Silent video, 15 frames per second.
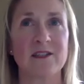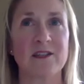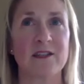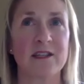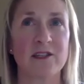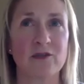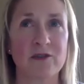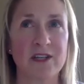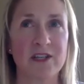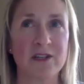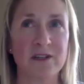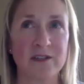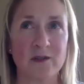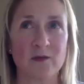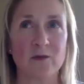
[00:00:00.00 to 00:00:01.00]
to the
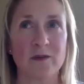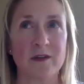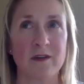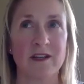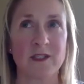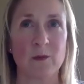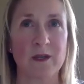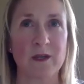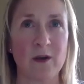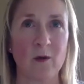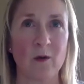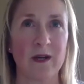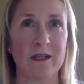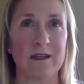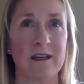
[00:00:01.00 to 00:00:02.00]
traditional school year as we
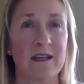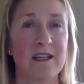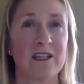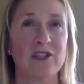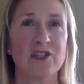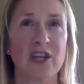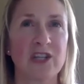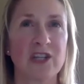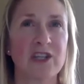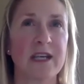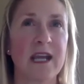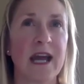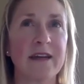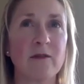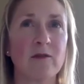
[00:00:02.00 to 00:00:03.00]
know it, changing
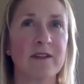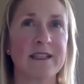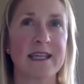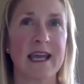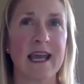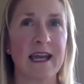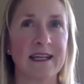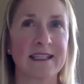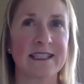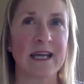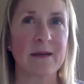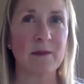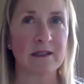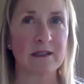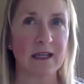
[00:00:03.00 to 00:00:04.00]
not only the
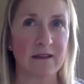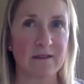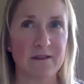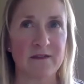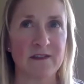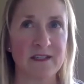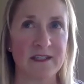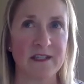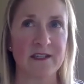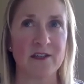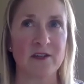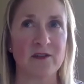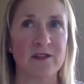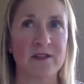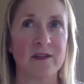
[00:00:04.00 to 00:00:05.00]
academic lives of these
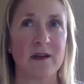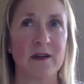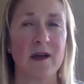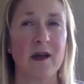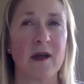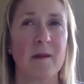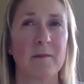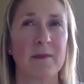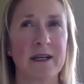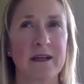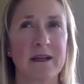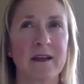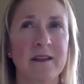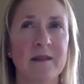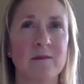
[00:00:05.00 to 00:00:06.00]
seniors, but it
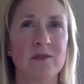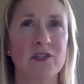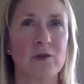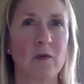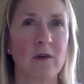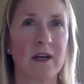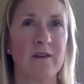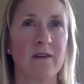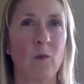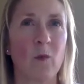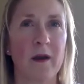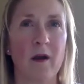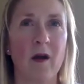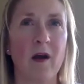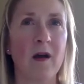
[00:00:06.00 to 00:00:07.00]
cut them short of
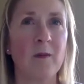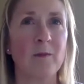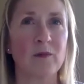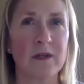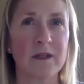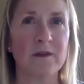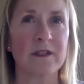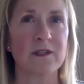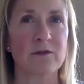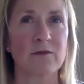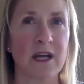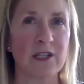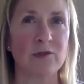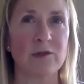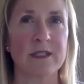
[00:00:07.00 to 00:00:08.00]
what all previous
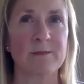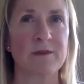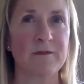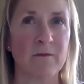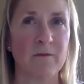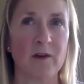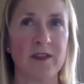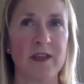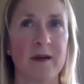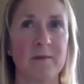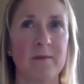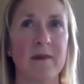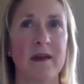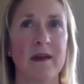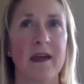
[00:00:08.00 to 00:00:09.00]
graduates before
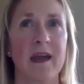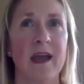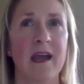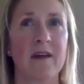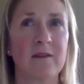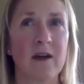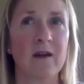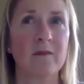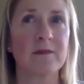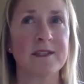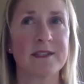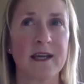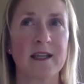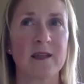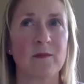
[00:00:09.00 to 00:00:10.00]
them have come to
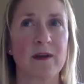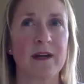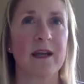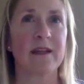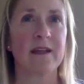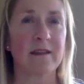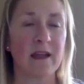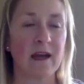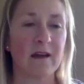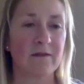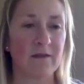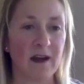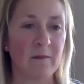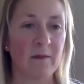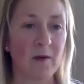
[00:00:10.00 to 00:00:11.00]
celebrate and love
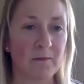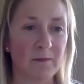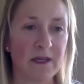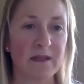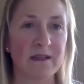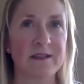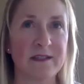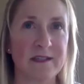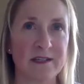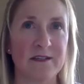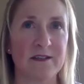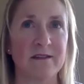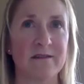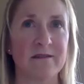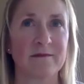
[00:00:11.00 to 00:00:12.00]
about being a
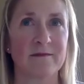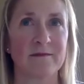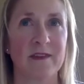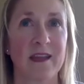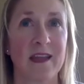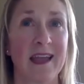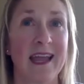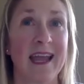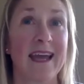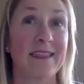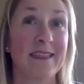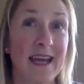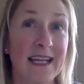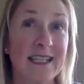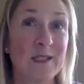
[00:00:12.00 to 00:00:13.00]
senior.
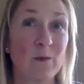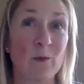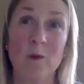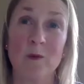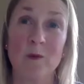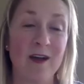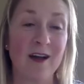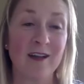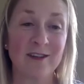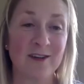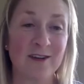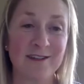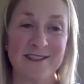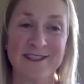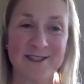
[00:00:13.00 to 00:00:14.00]
And that's when we all
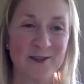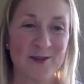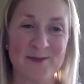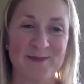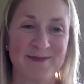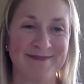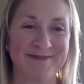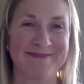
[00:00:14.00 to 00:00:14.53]
learned Zoom.